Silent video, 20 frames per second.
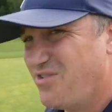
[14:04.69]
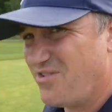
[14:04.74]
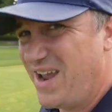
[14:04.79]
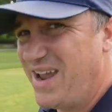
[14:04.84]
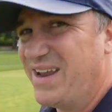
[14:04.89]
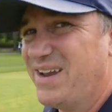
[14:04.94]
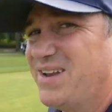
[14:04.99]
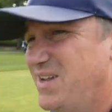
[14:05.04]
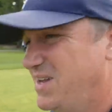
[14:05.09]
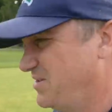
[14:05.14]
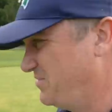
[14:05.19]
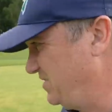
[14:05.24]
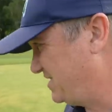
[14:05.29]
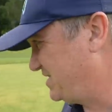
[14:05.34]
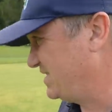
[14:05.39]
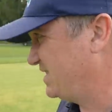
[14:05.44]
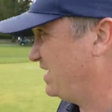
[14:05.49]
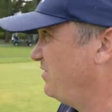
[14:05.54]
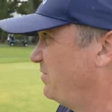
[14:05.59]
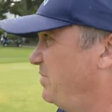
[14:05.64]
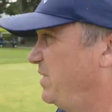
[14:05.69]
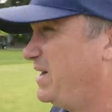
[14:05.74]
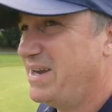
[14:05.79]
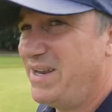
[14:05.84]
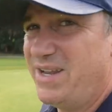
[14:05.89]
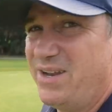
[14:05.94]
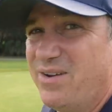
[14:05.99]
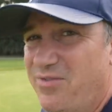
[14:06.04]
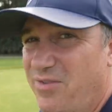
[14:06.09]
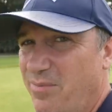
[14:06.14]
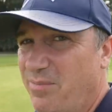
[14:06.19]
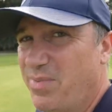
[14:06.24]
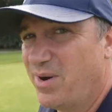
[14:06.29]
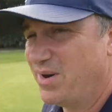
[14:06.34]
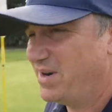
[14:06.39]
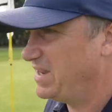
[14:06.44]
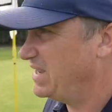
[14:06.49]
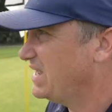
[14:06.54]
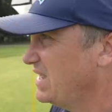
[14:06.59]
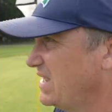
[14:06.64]
rate, we still have a putt here for
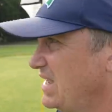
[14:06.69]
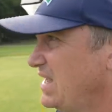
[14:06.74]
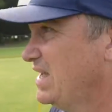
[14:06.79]
birdie.